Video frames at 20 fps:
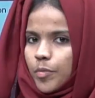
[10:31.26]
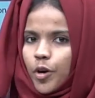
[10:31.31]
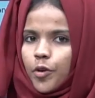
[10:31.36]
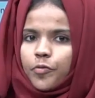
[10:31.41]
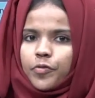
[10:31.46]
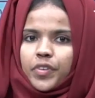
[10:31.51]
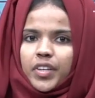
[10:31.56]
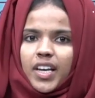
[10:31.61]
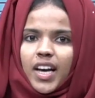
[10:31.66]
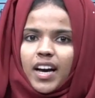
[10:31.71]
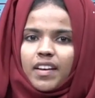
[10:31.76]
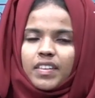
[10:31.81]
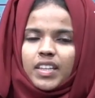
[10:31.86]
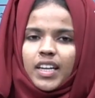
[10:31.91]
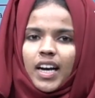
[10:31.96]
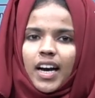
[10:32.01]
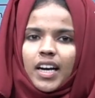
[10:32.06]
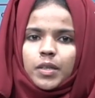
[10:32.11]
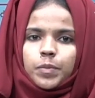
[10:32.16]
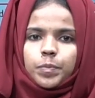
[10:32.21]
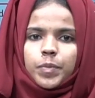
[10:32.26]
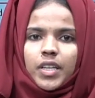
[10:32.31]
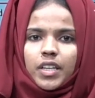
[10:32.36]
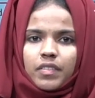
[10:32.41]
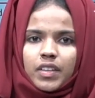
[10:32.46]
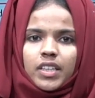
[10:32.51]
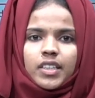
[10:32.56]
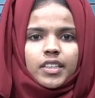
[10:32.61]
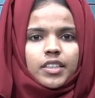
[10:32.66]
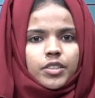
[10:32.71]
of A1 and
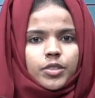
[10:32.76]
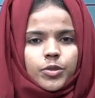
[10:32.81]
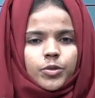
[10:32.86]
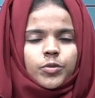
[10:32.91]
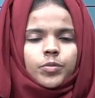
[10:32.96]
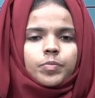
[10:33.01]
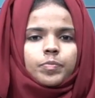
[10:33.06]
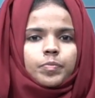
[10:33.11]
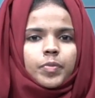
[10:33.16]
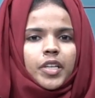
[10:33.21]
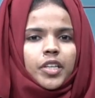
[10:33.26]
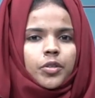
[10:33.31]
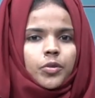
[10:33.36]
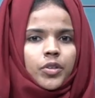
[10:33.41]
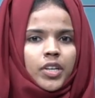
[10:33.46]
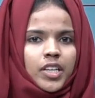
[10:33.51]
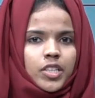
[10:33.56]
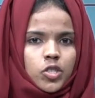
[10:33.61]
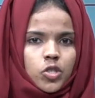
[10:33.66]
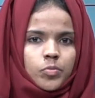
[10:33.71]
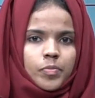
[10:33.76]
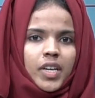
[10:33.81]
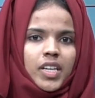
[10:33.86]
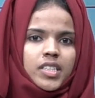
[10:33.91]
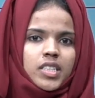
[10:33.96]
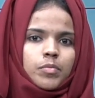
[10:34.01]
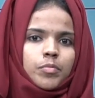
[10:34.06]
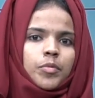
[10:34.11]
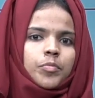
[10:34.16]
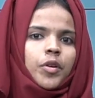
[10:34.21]
B1 into P2 raised to
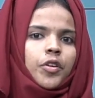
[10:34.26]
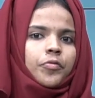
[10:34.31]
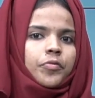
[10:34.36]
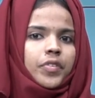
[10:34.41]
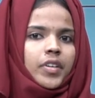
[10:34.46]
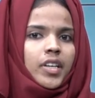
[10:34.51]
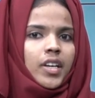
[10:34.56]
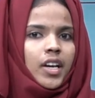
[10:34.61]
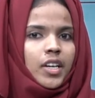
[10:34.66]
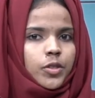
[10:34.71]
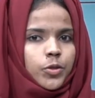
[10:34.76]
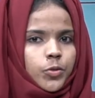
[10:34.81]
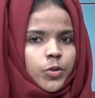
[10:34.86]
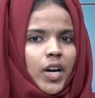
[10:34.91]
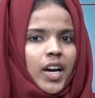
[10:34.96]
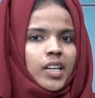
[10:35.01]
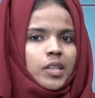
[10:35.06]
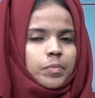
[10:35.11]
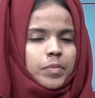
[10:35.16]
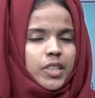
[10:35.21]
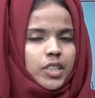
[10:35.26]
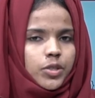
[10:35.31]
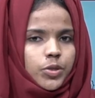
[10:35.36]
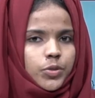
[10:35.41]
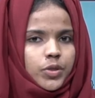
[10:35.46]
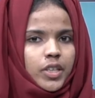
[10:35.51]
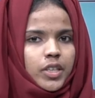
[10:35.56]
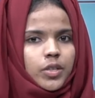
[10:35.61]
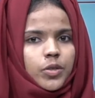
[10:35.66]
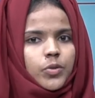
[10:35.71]
maximum of A2 and
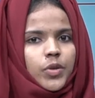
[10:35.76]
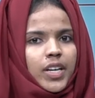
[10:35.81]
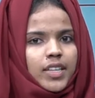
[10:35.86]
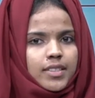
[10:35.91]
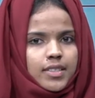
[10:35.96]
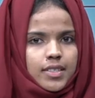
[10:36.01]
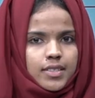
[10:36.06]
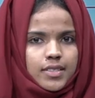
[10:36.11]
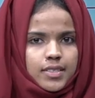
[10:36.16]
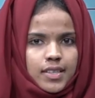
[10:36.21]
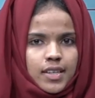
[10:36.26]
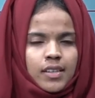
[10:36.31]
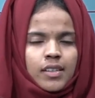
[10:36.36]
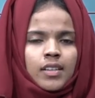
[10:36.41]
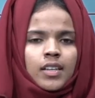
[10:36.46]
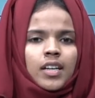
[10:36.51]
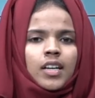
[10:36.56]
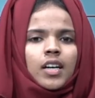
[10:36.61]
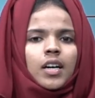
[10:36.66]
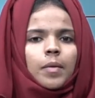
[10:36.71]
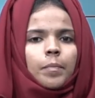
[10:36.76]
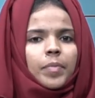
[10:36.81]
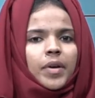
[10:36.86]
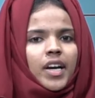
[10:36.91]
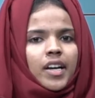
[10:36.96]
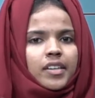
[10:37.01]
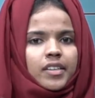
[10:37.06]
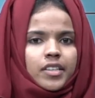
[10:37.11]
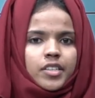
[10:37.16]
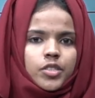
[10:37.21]
B2 into etc.
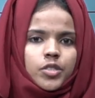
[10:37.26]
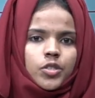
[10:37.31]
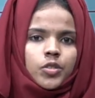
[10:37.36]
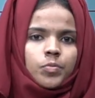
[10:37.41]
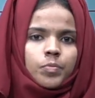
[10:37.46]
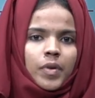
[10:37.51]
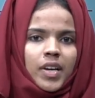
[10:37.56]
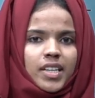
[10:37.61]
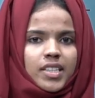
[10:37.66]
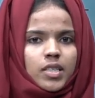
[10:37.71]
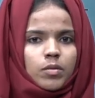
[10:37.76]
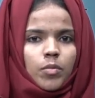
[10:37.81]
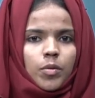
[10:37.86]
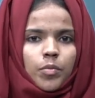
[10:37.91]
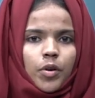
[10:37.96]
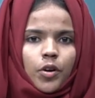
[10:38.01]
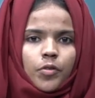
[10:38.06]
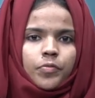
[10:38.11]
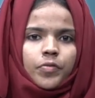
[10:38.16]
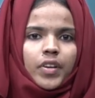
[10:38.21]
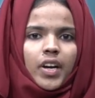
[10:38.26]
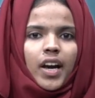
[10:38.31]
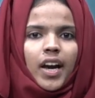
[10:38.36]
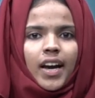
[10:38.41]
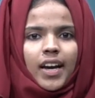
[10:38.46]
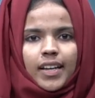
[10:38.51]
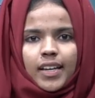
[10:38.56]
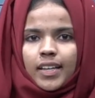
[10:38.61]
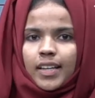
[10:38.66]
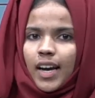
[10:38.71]
Pn raised to maximum of
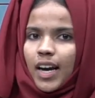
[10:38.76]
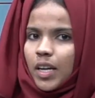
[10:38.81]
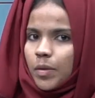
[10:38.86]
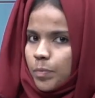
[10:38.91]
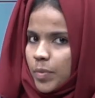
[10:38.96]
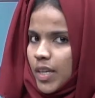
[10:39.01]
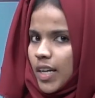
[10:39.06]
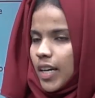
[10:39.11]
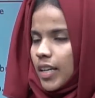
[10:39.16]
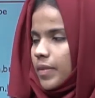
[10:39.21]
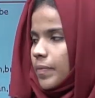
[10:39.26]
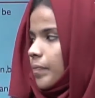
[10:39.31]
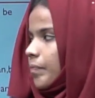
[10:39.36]
An and Bn.